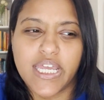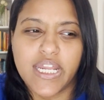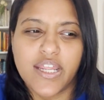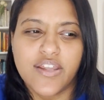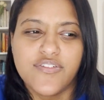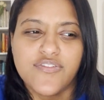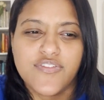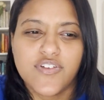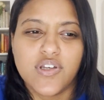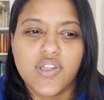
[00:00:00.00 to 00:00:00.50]
And
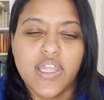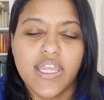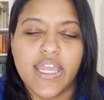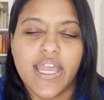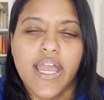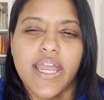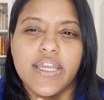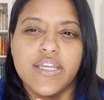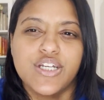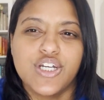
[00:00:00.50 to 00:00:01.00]
I feel like
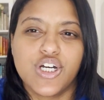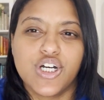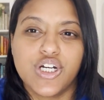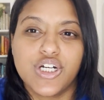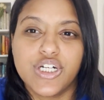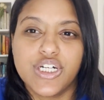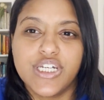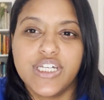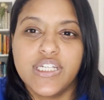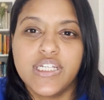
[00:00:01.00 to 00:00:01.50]
I
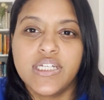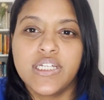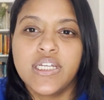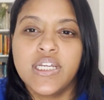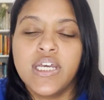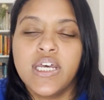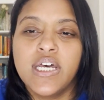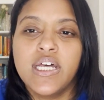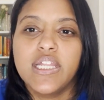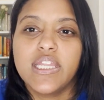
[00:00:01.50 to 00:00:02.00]
could
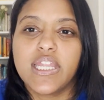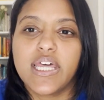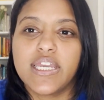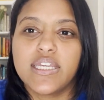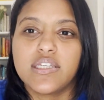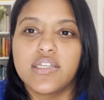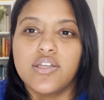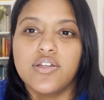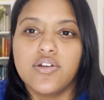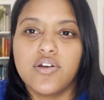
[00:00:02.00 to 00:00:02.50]

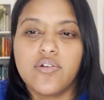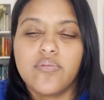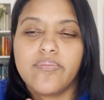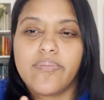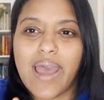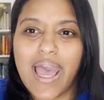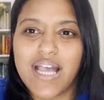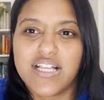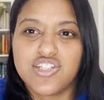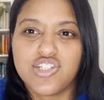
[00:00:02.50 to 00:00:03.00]
like, you know,
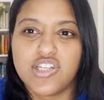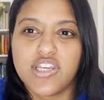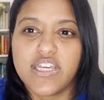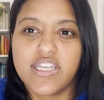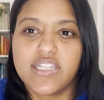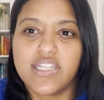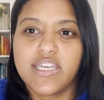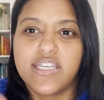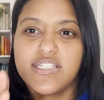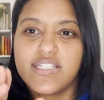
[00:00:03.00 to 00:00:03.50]
match
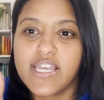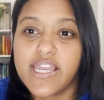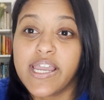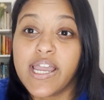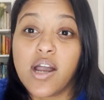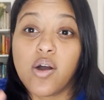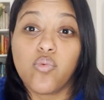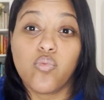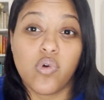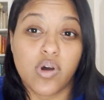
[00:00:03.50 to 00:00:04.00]
it, like take
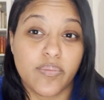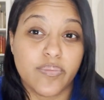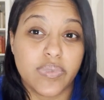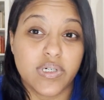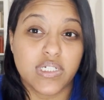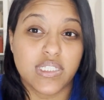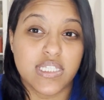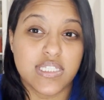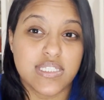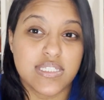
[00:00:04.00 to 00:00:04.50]
out one
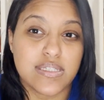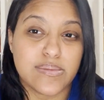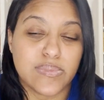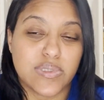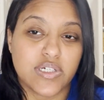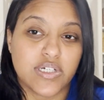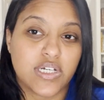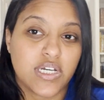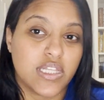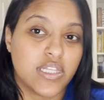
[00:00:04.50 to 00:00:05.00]
book that's
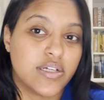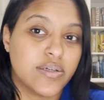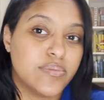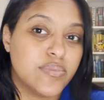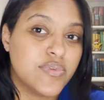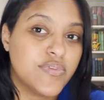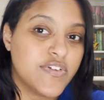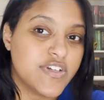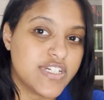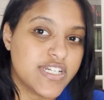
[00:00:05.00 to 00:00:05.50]
similar color and
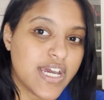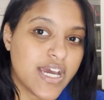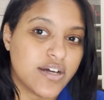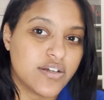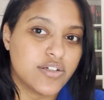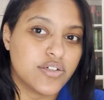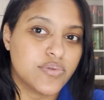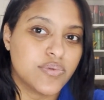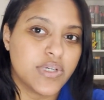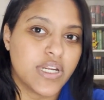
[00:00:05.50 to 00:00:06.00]
move it
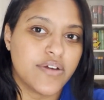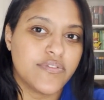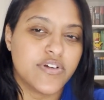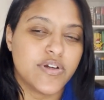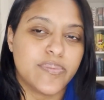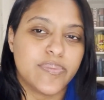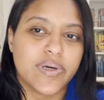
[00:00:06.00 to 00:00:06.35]
down or whatever.